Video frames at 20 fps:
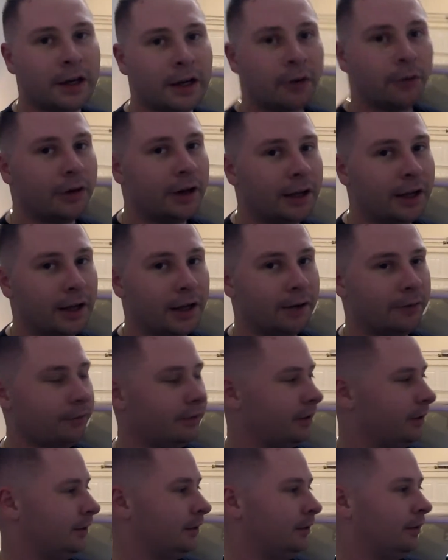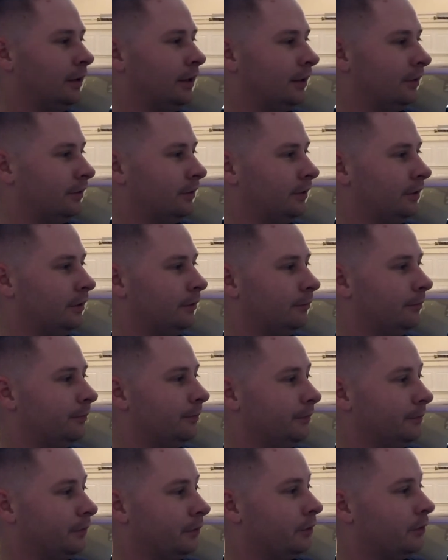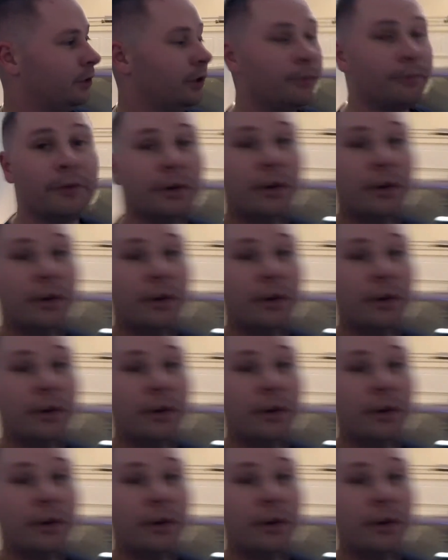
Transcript: hour and a half like it did last time. So